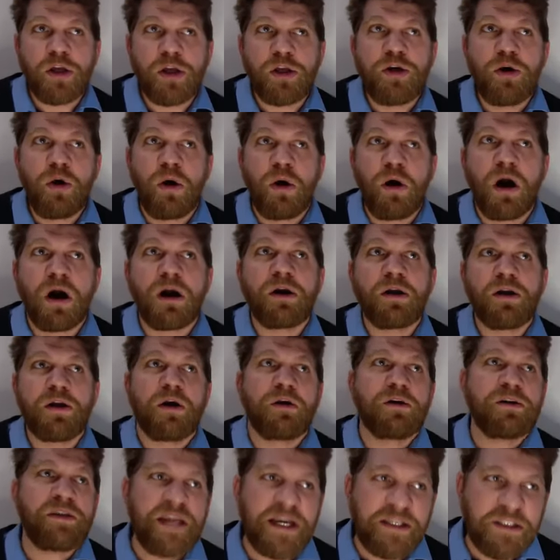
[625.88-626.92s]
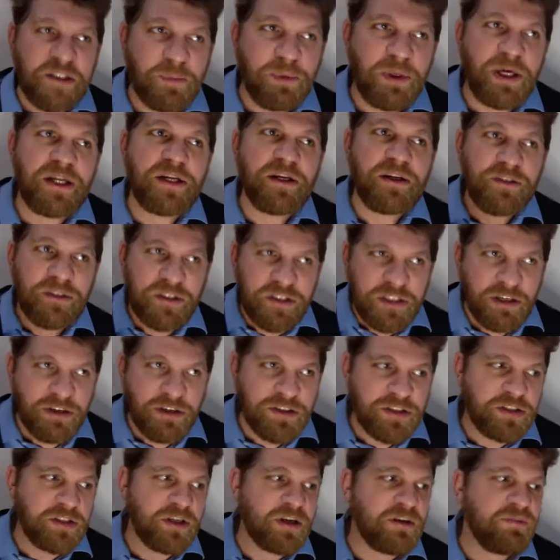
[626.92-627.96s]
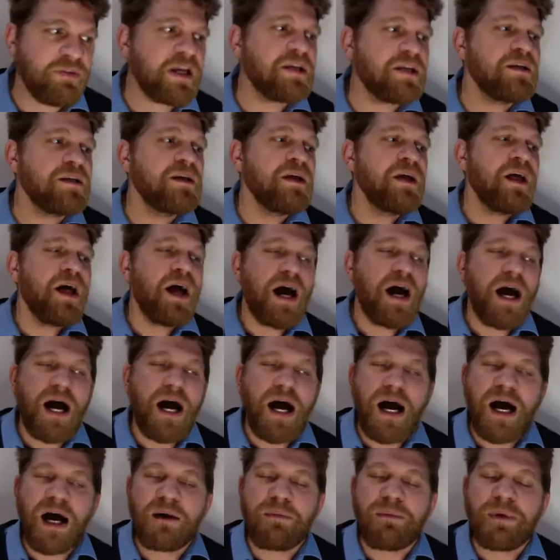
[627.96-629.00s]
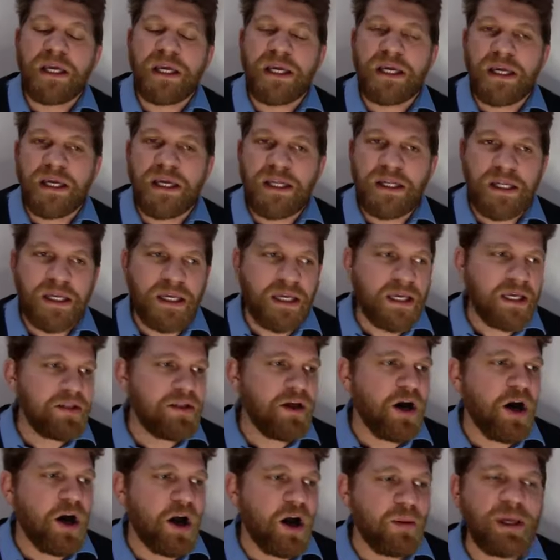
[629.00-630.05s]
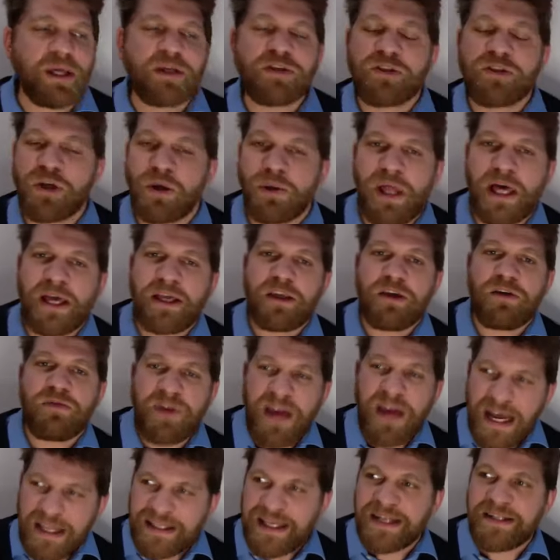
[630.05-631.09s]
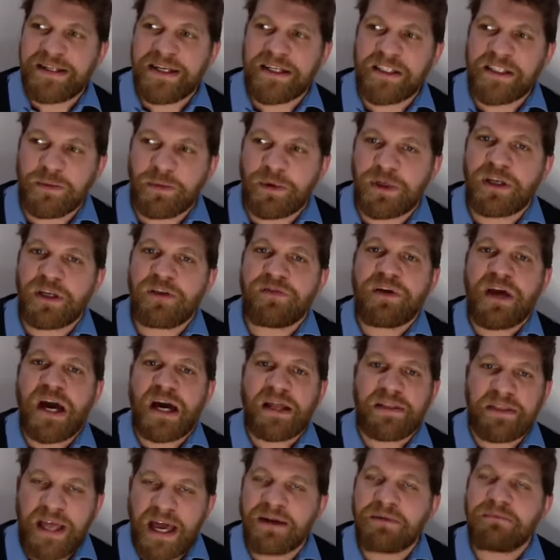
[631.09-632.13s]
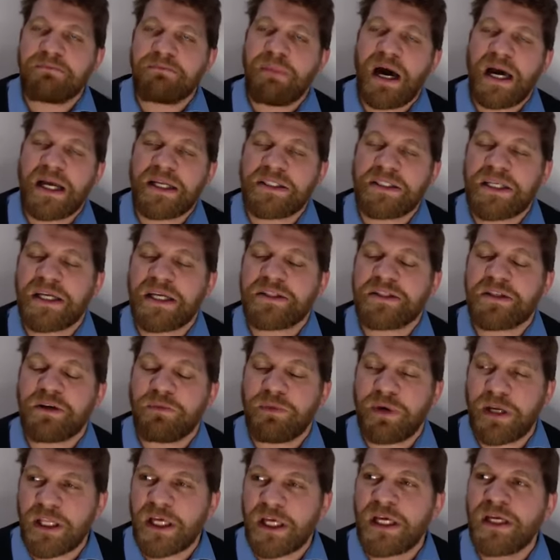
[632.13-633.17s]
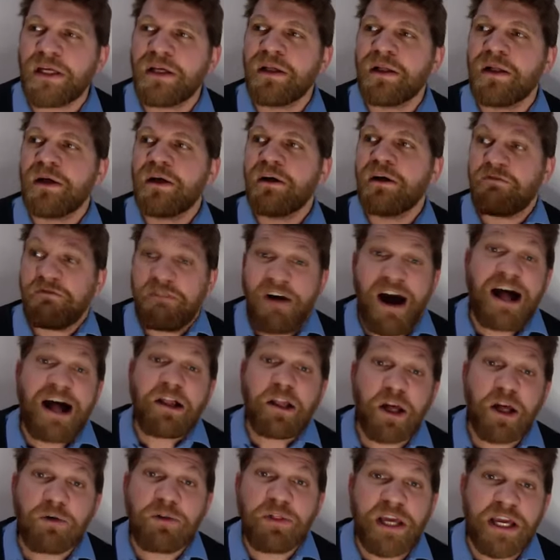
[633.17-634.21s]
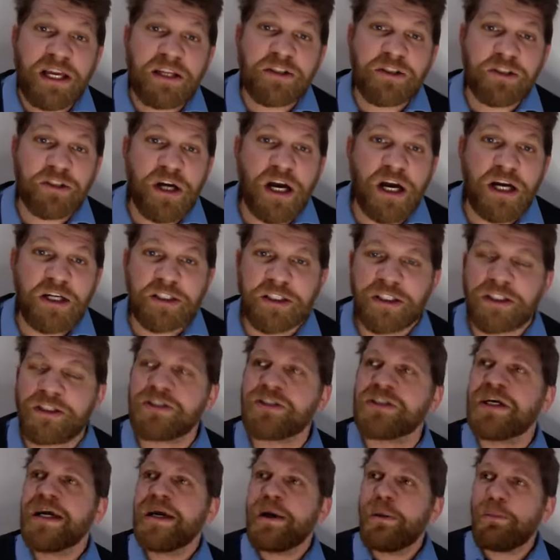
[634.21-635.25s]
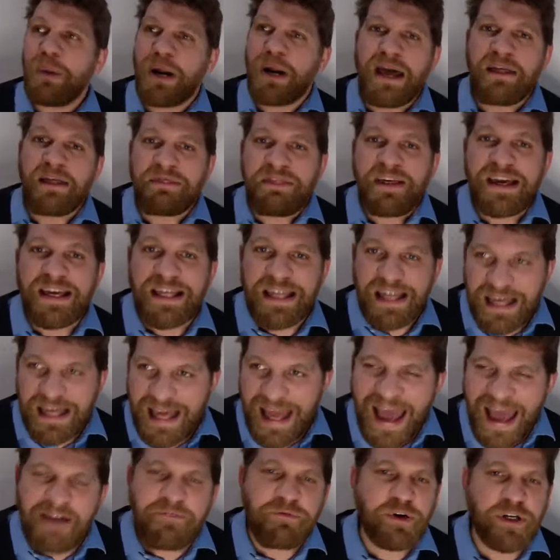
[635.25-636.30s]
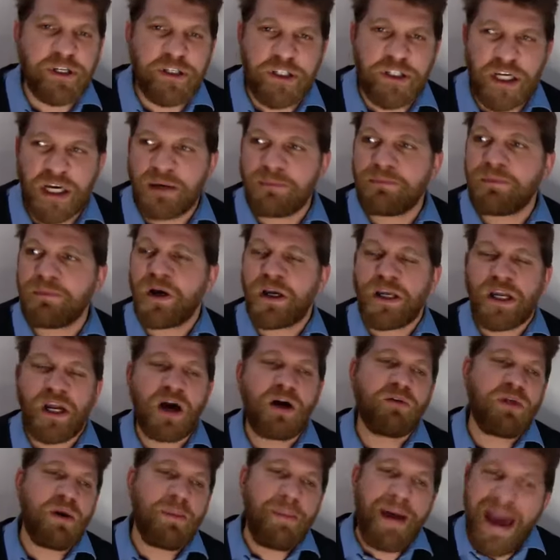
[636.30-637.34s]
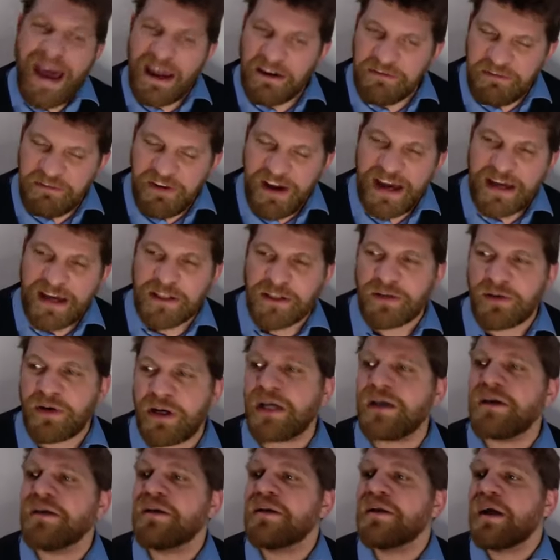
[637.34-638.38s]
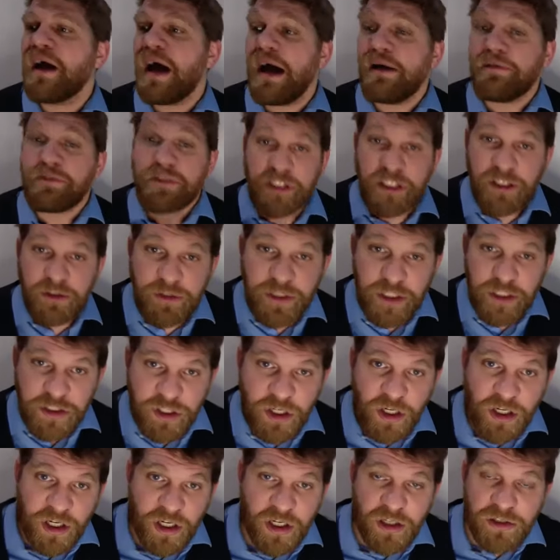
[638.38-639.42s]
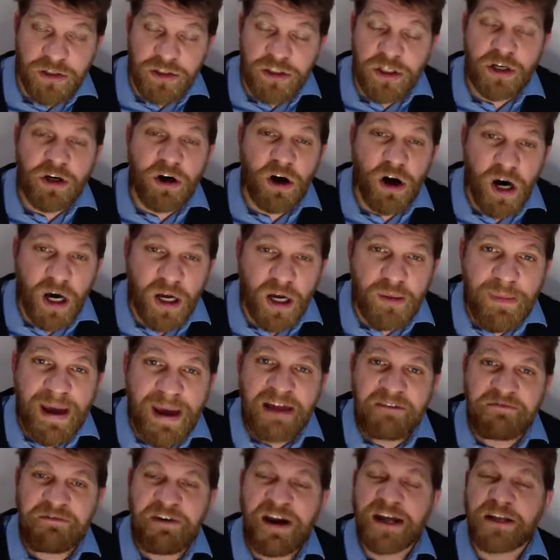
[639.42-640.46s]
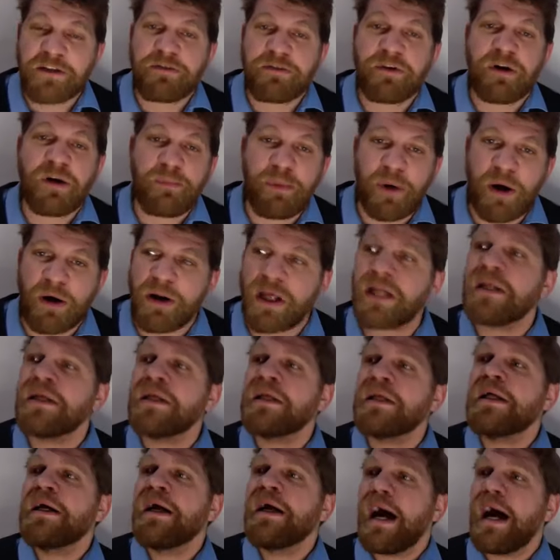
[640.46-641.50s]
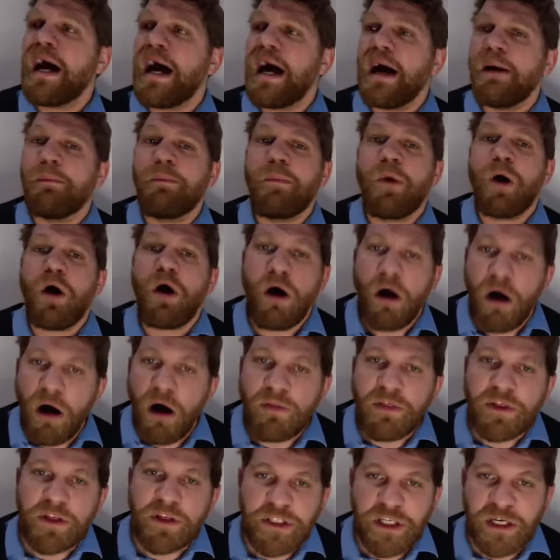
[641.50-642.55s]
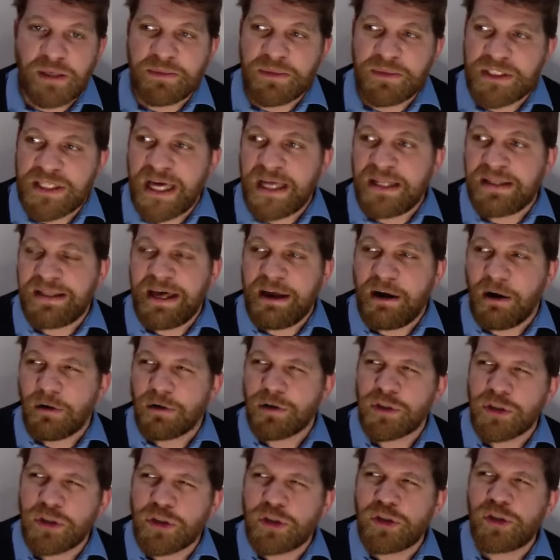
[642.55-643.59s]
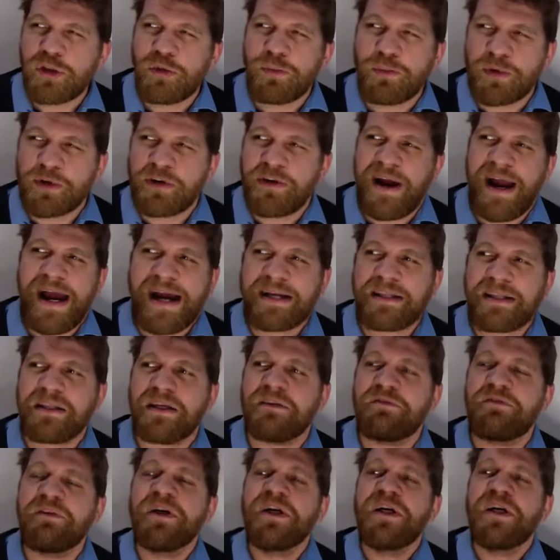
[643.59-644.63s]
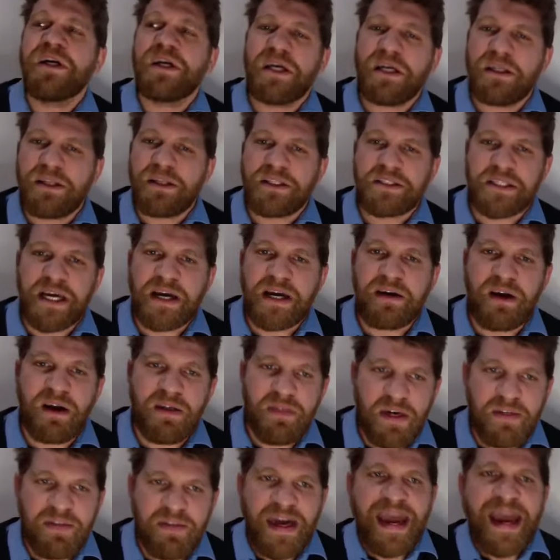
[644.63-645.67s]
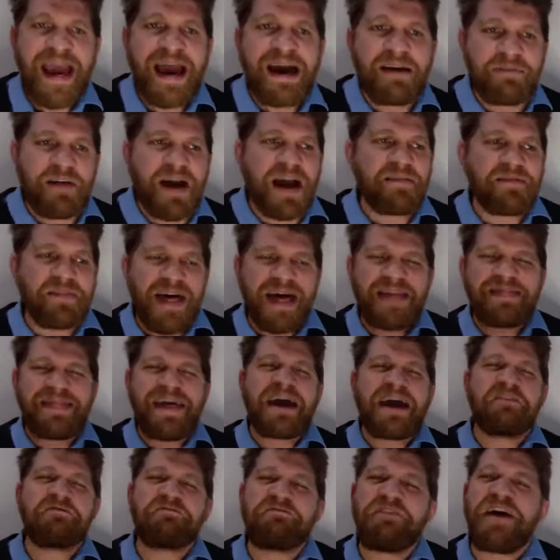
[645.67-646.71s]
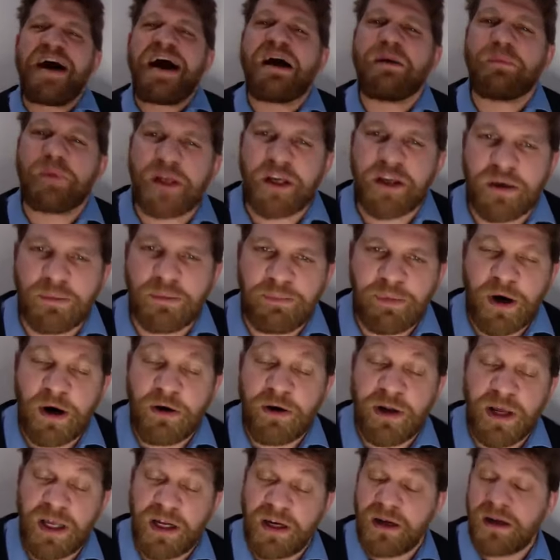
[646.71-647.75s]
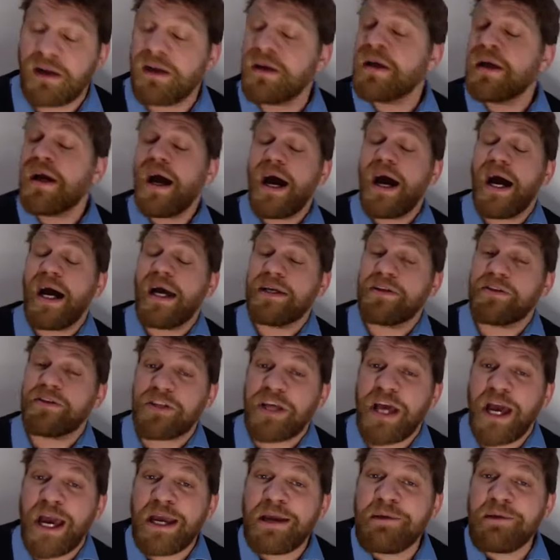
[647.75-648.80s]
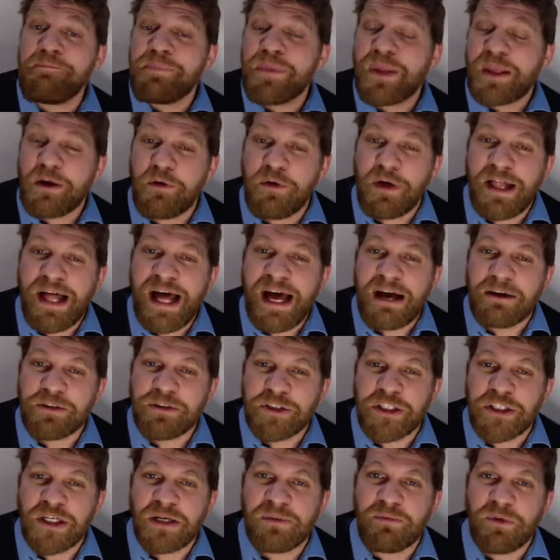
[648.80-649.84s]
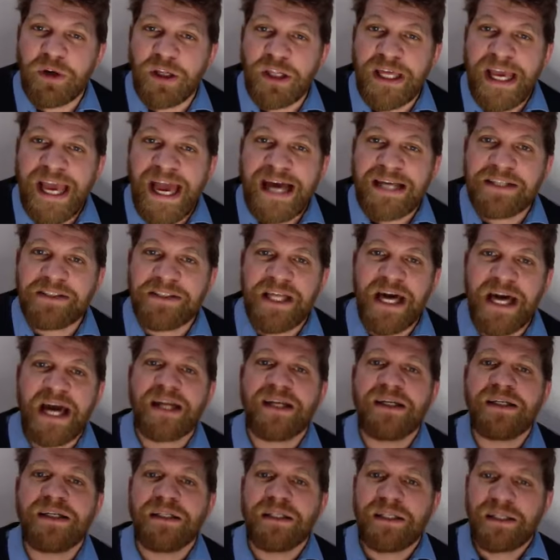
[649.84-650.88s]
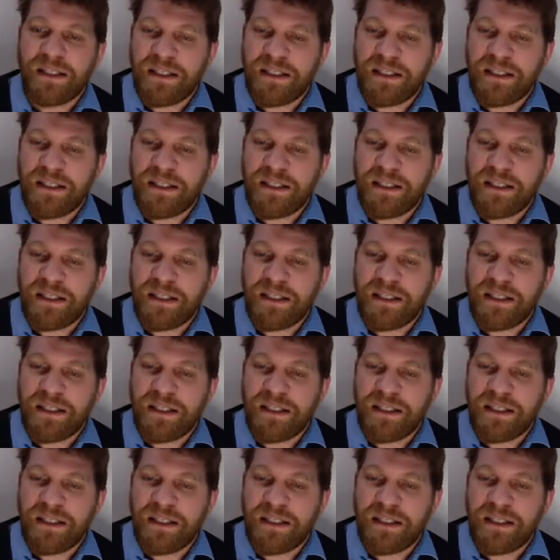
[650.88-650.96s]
your discipline. You're still serving in the Army. So, like, you've got that discipline. You've got that mindset to really follow the instructions. But I think every gym, the Mat Factory, obviously you just took on a Mat Factory opponent. All the gyms that are super active in this area, they have that family component. And I'd say Gorilla House Gym really has that